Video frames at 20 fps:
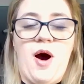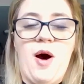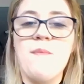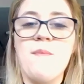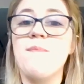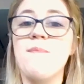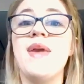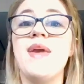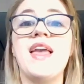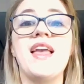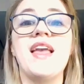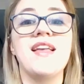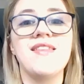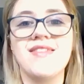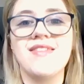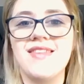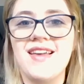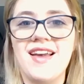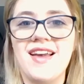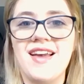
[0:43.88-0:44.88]

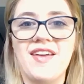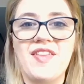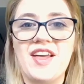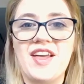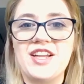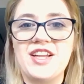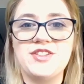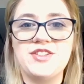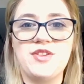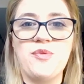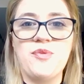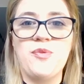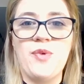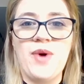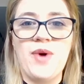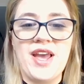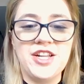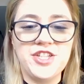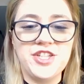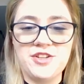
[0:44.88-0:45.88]
amazing, like the
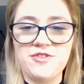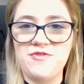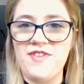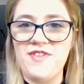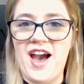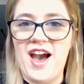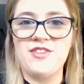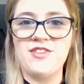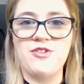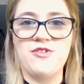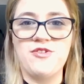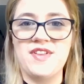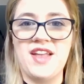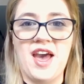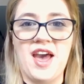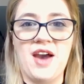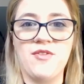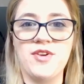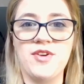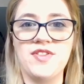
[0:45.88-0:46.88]
way she factors
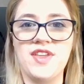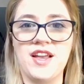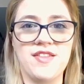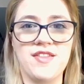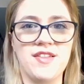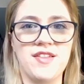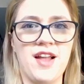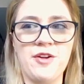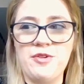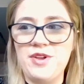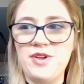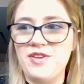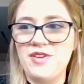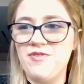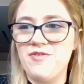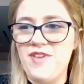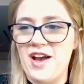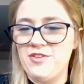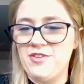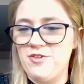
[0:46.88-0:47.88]
in everything. It's not only
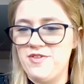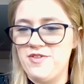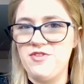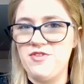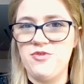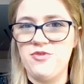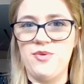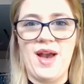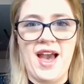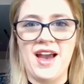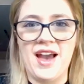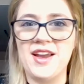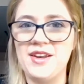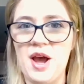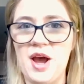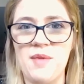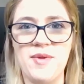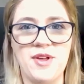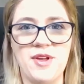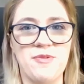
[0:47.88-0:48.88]
factors into
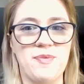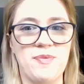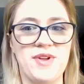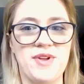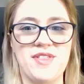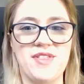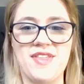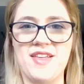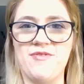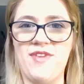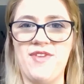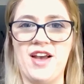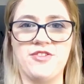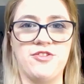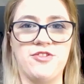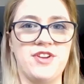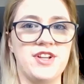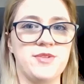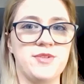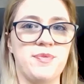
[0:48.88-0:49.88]
economics, but it's
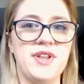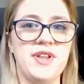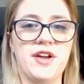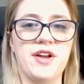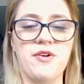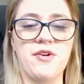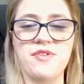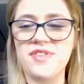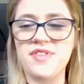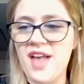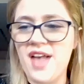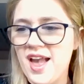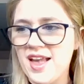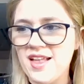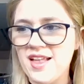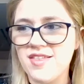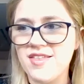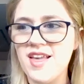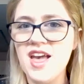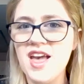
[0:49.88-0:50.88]
factored into political
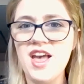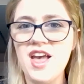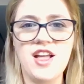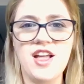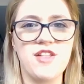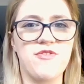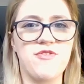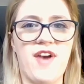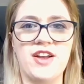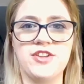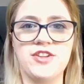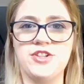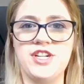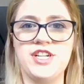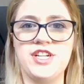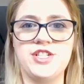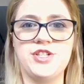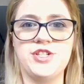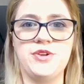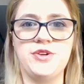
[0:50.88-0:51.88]
science, it's
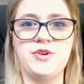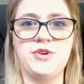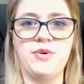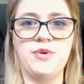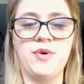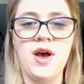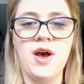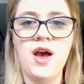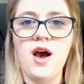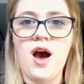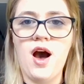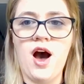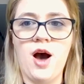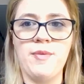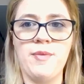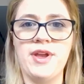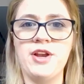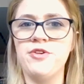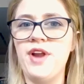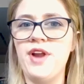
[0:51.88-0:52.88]
factored into
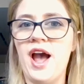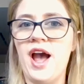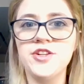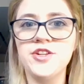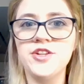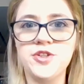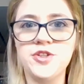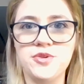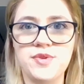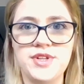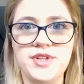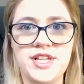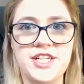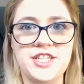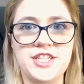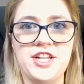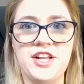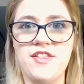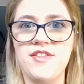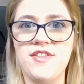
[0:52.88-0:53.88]
um, international
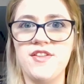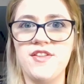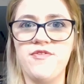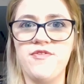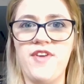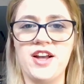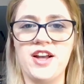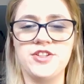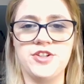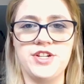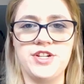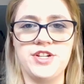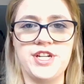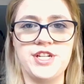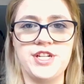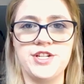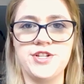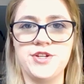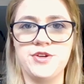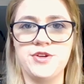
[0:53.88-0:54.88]
relations, it's factored
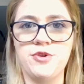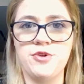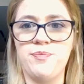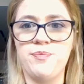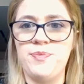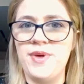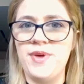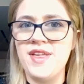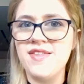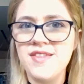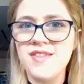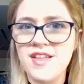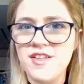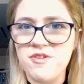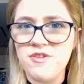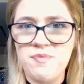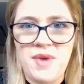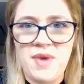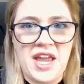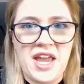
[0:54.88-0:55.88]
into
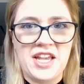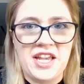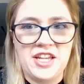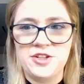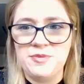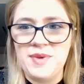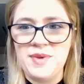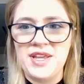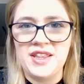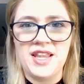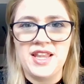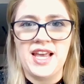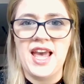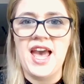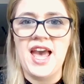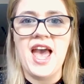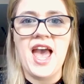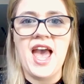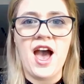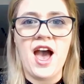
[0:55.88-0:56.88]
business management.
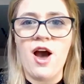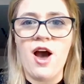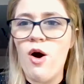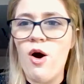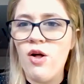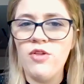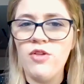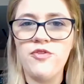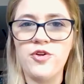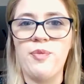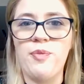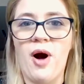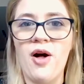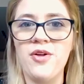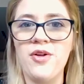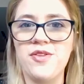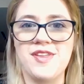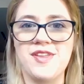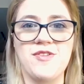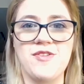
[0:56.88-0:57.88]
Like all of her
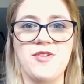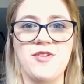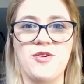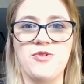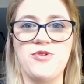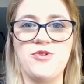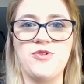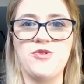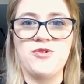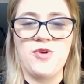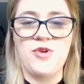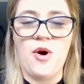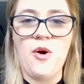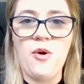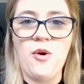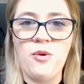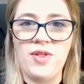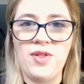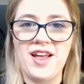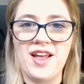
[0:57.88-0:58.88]
policies are
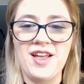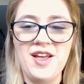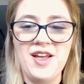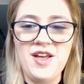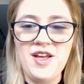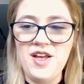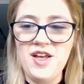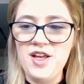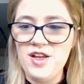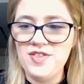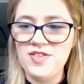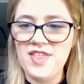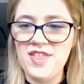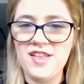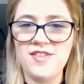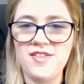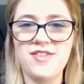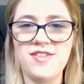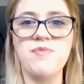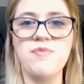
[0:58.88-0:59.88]
so, like,
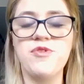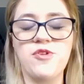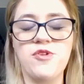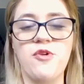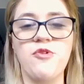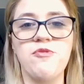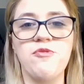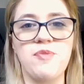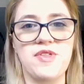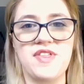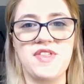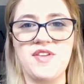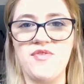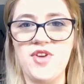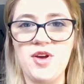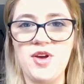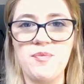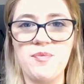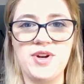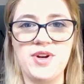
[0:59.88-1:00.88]
they seem so
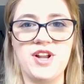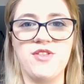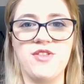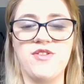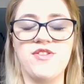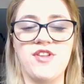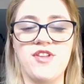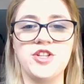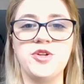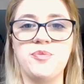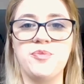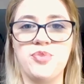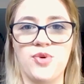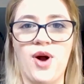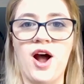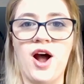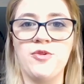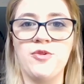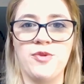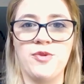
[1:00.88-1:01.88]
specific, but it's such a
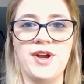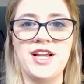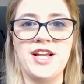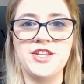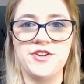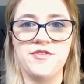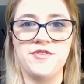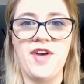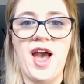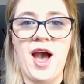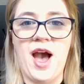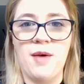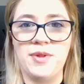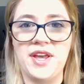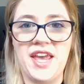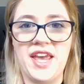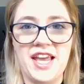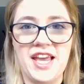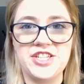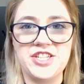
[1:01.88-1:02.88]
broad range of
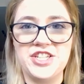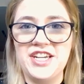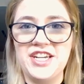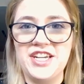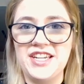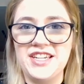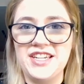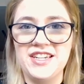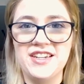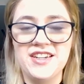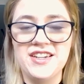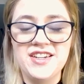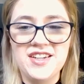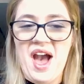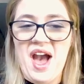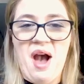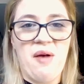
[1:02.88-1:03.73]
application. I